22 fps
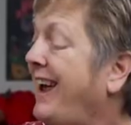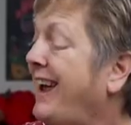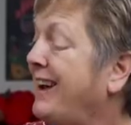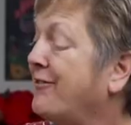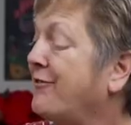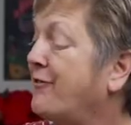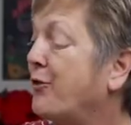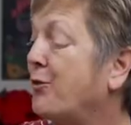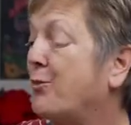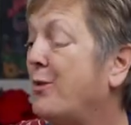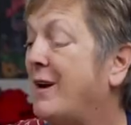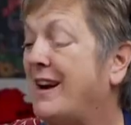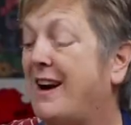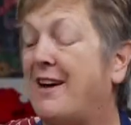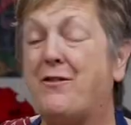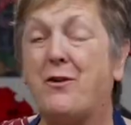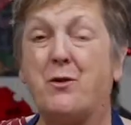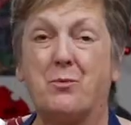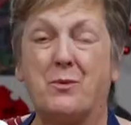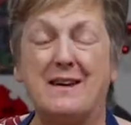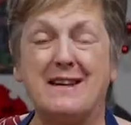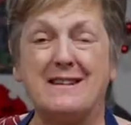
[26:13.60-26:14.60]
And for
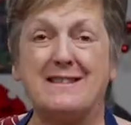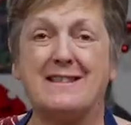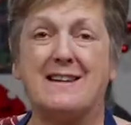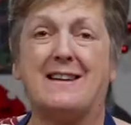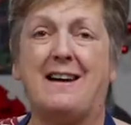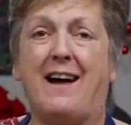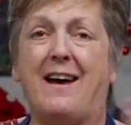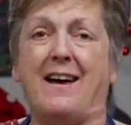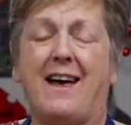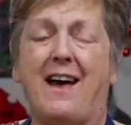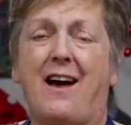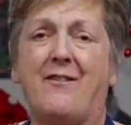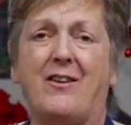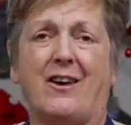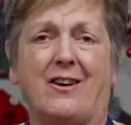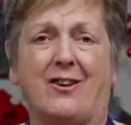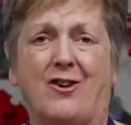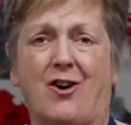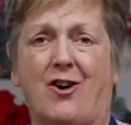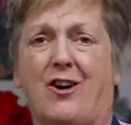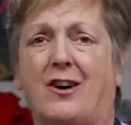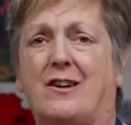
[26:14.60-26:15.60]
whatever reason, I
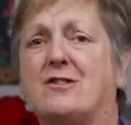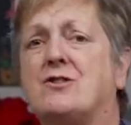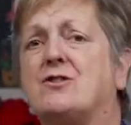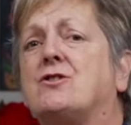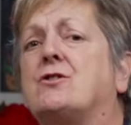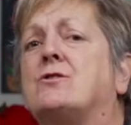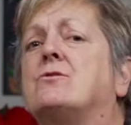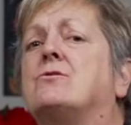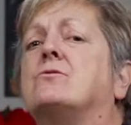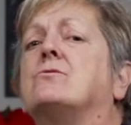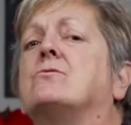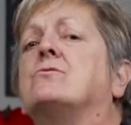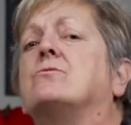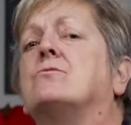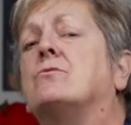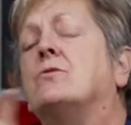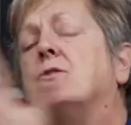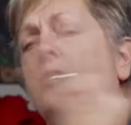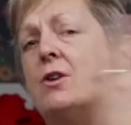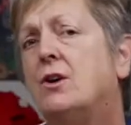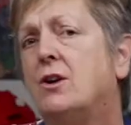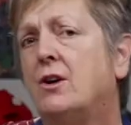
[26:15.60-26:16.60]
haven't gone
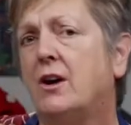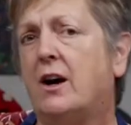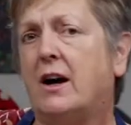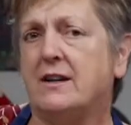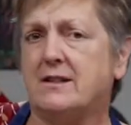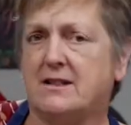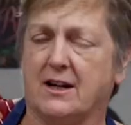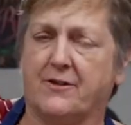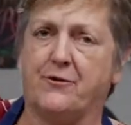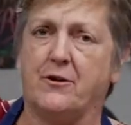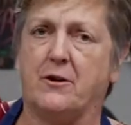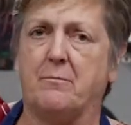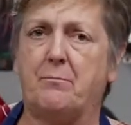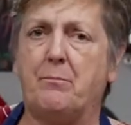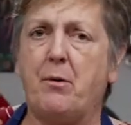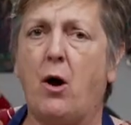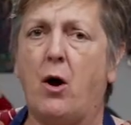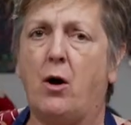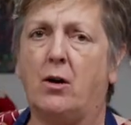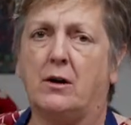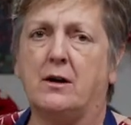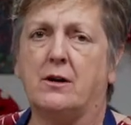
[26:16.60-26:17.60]
to a different
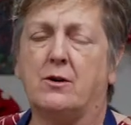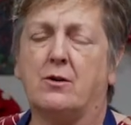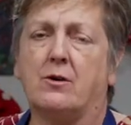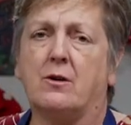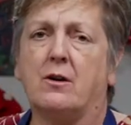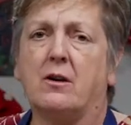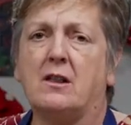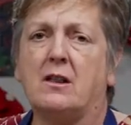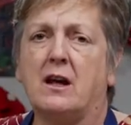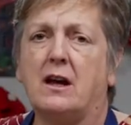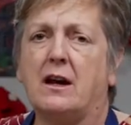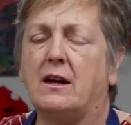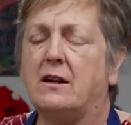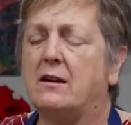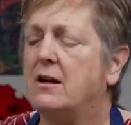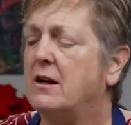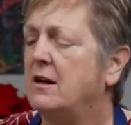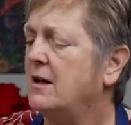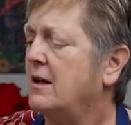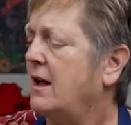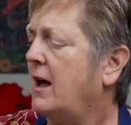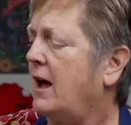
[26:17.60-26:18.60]

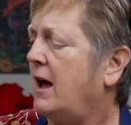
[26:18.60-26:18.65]
polyurethane